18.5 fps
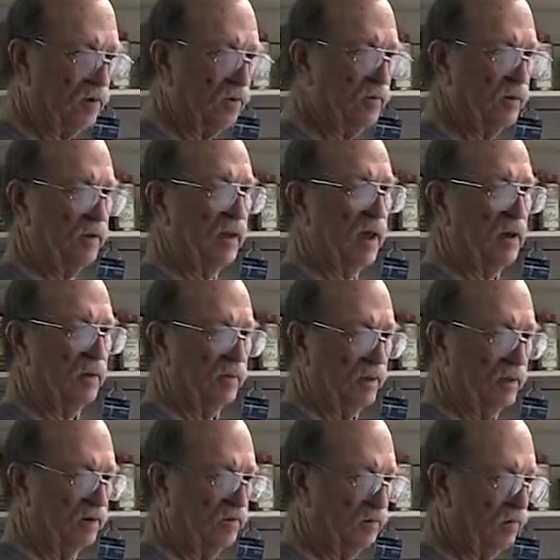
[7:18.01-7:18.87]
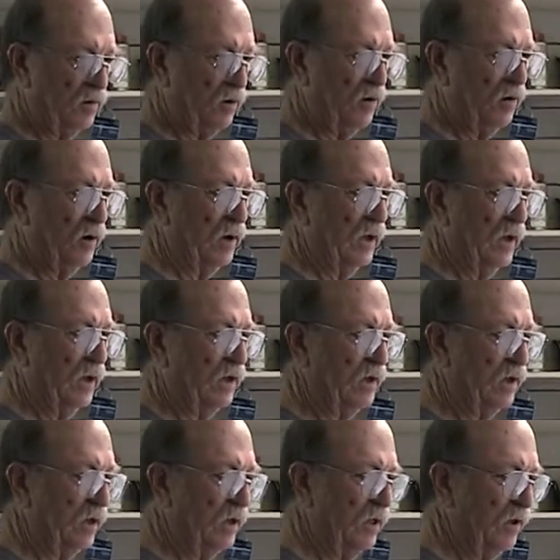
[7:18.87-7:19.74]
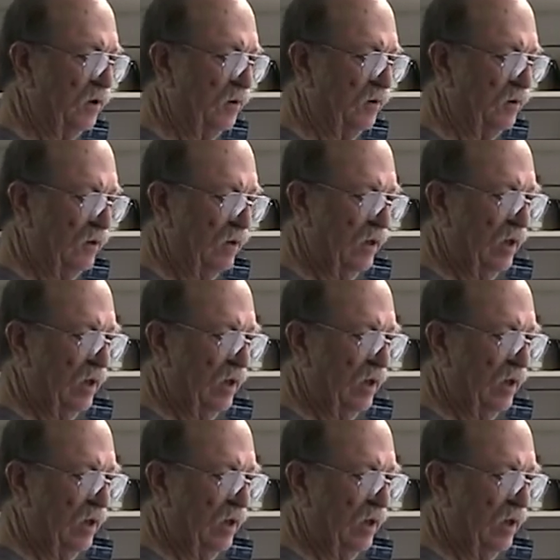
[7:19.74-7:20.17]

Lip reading: metabolism going, you know,